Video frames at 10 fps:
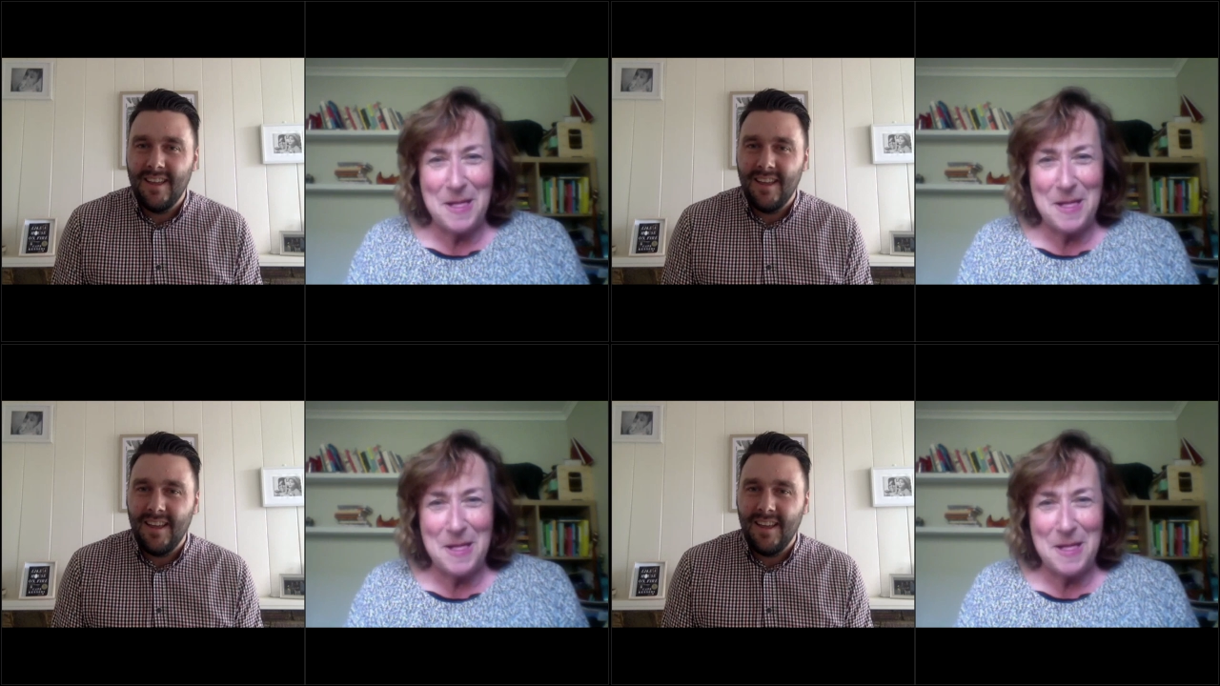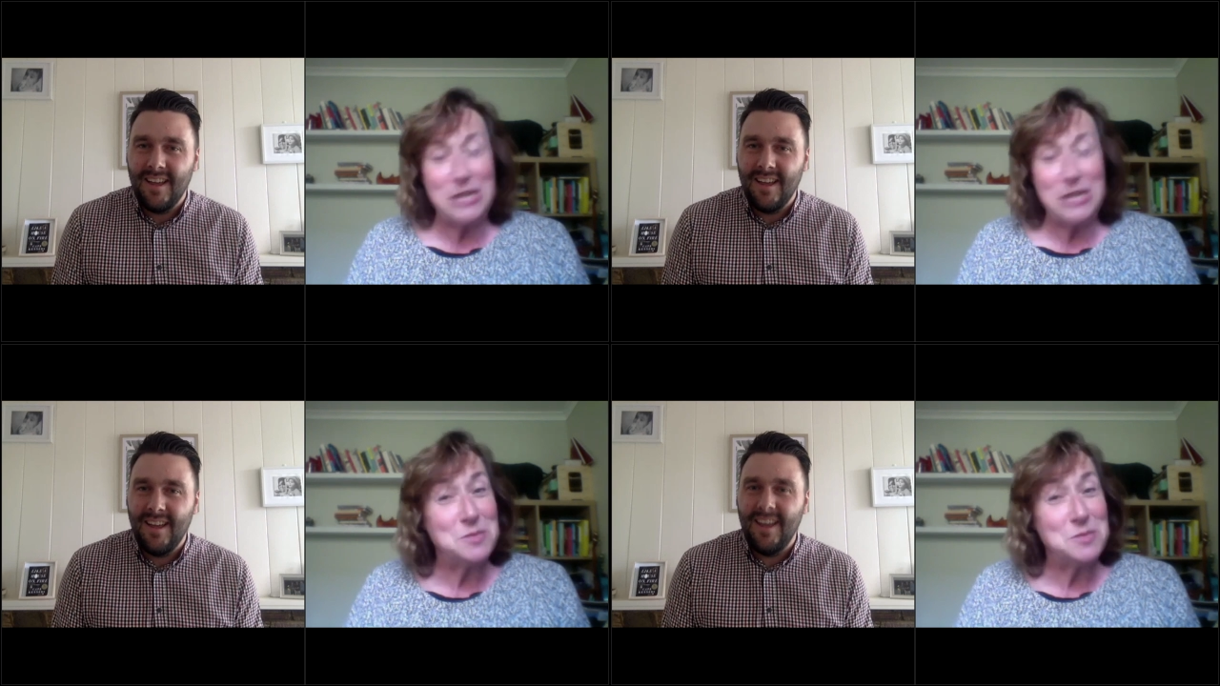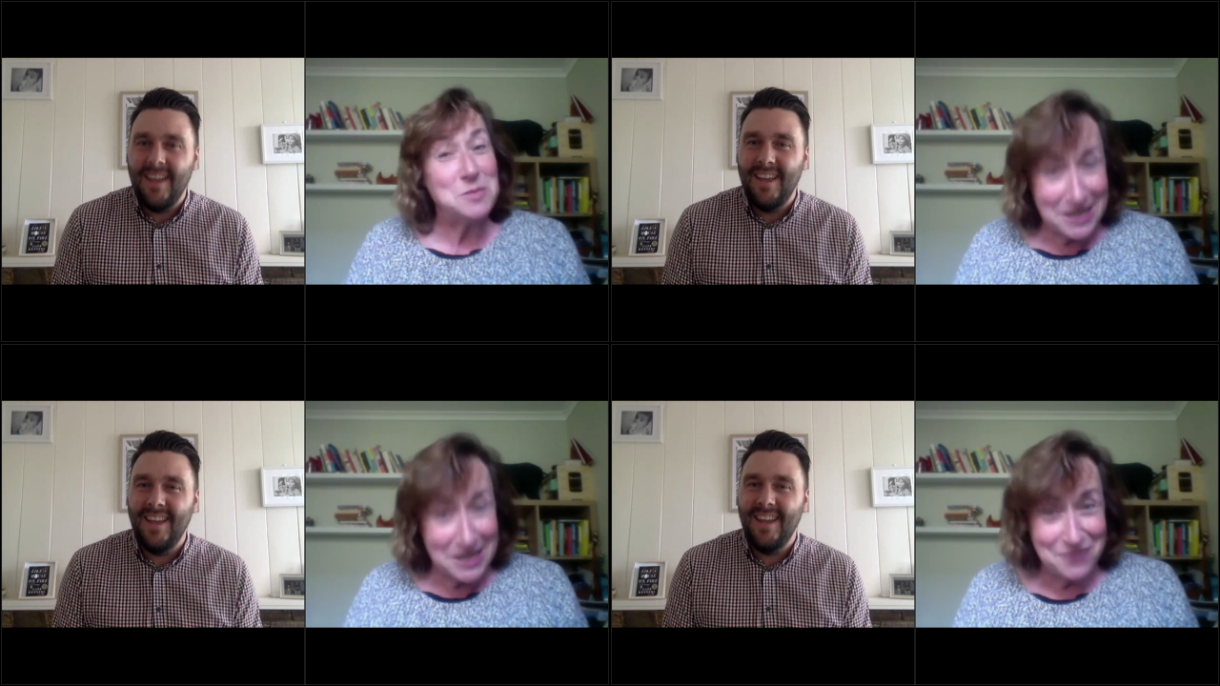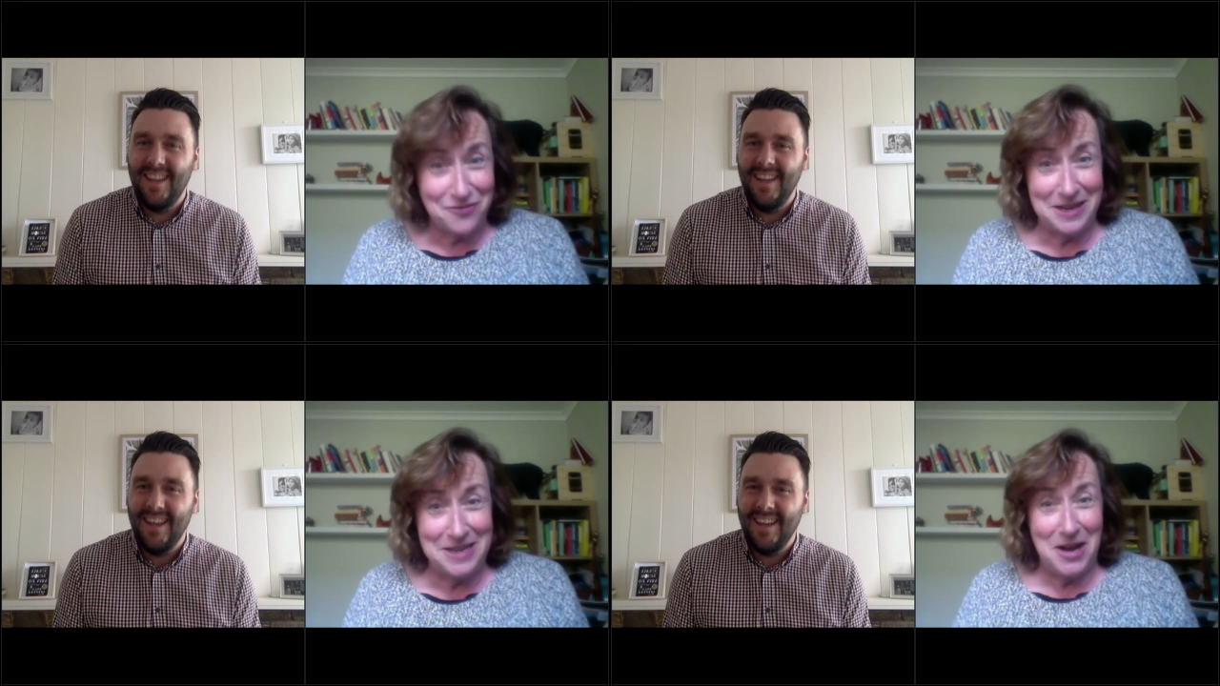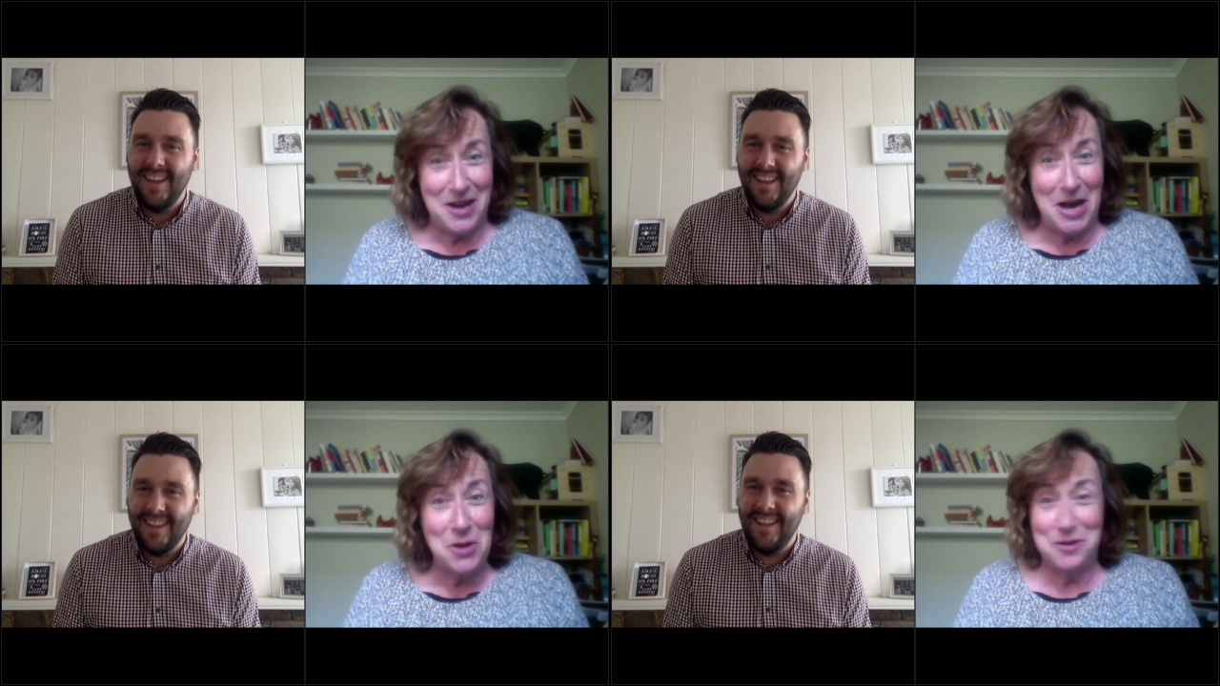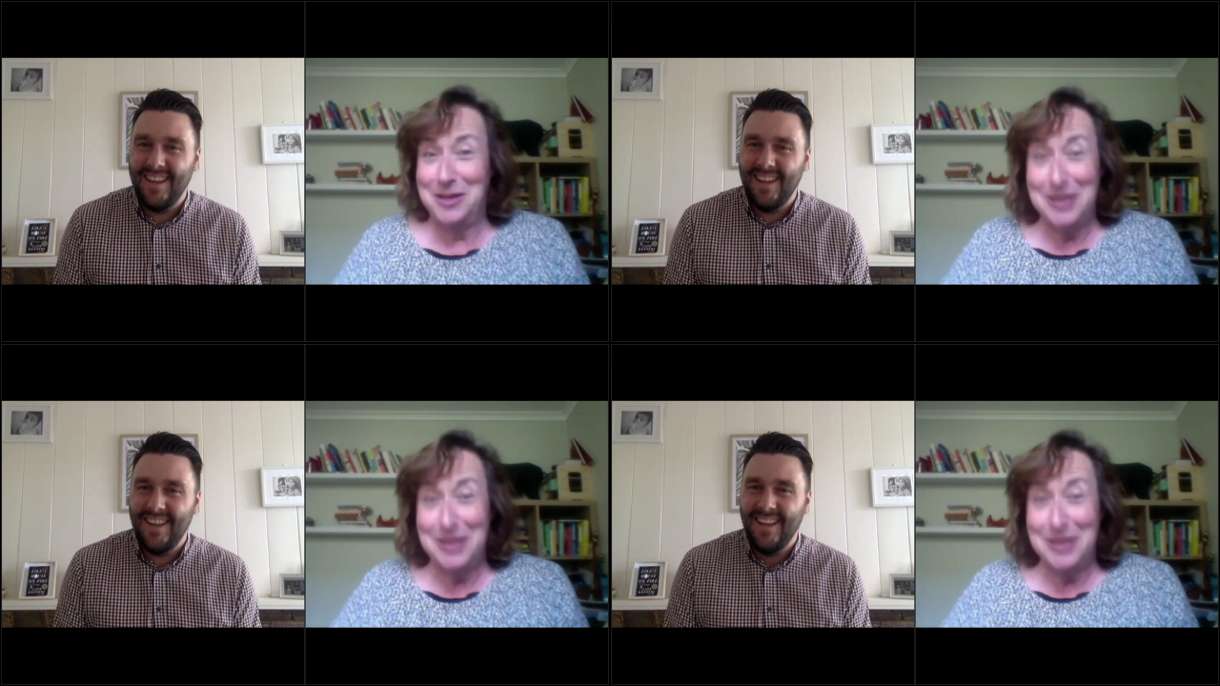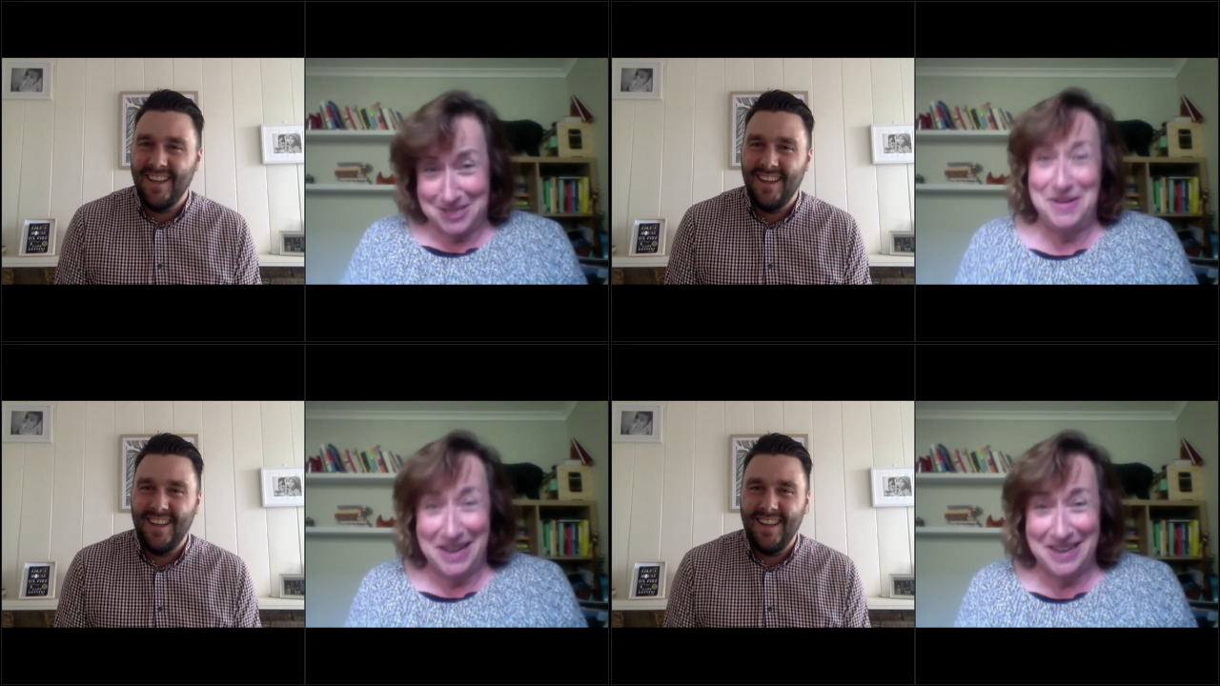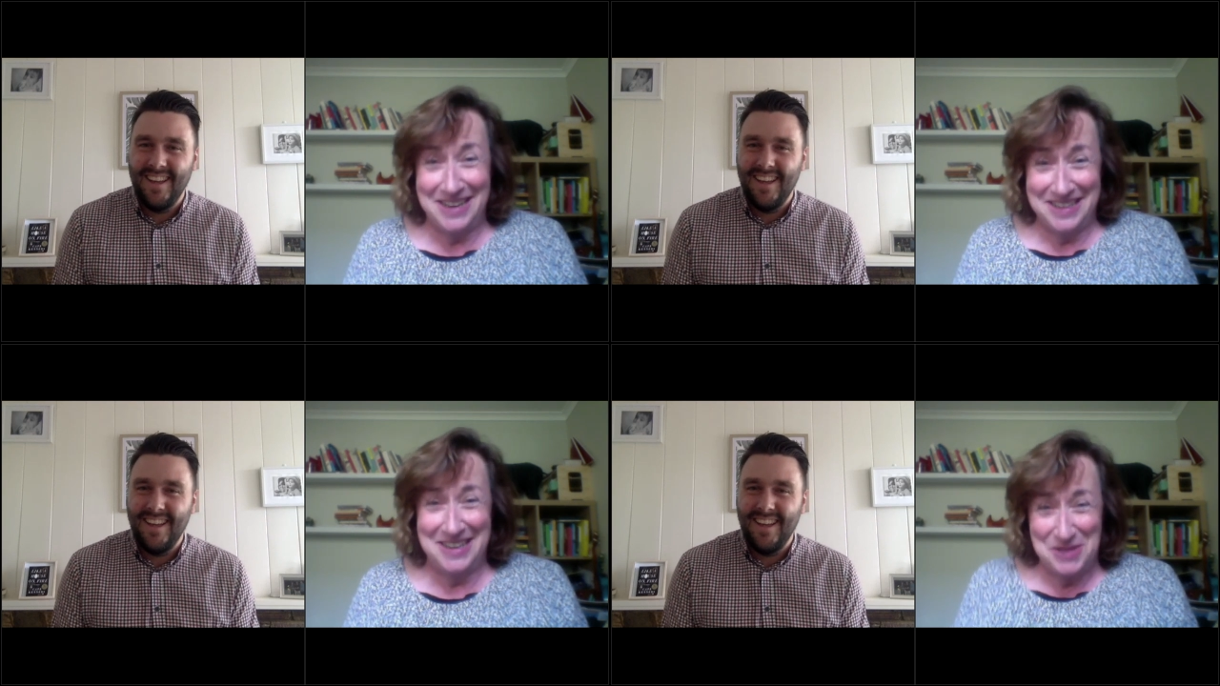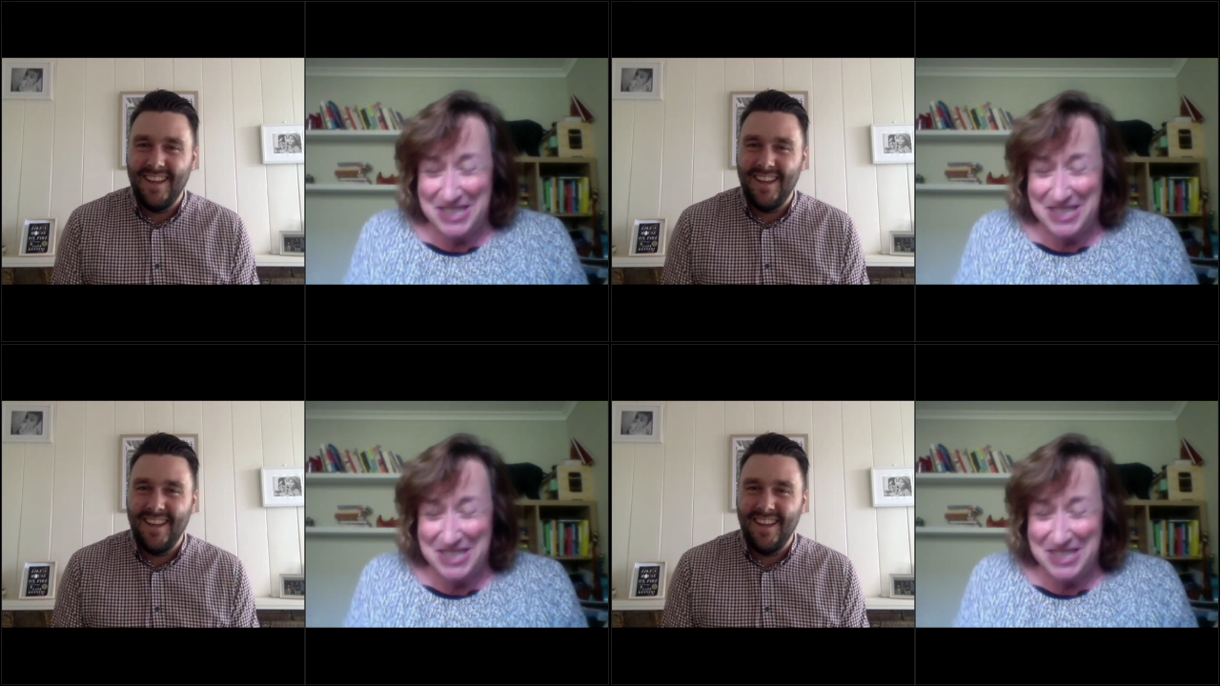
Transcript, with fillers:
Speaker 1: retrospectively, I look a lot smarter than I was